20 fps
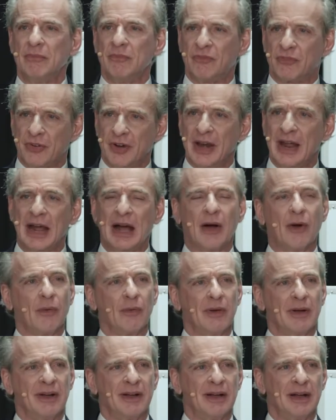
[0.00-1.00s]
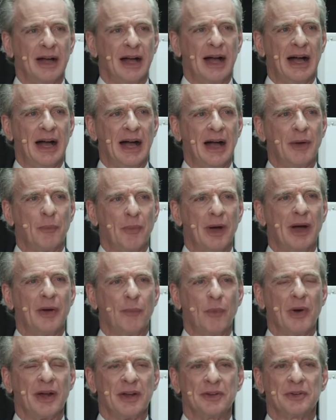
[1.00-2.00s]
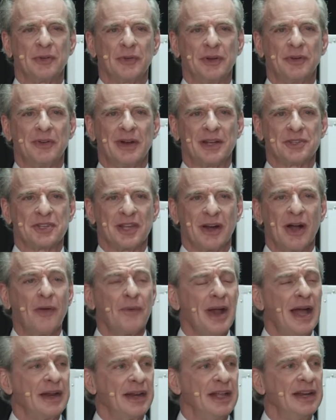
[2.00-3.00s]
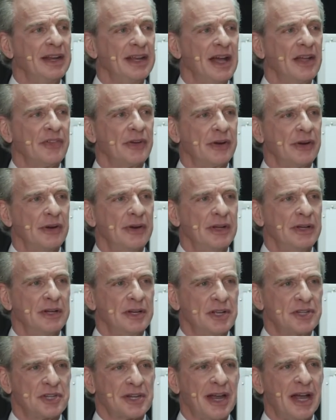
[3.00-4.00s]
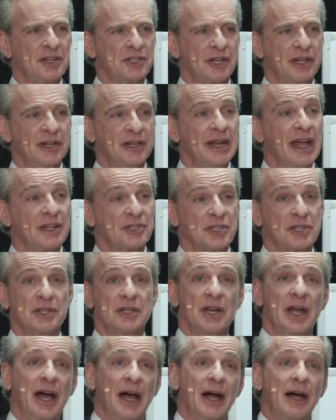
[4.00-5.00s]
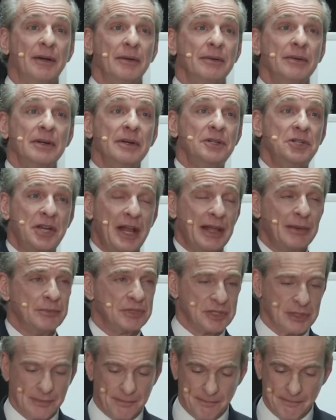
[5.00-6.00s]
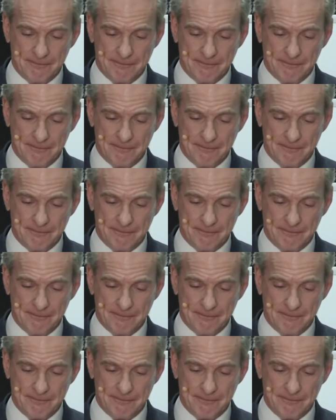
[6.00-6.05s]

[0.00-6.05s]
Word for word: for now, I, wanted to address it. All right, any other discussion? Yes, uh, James.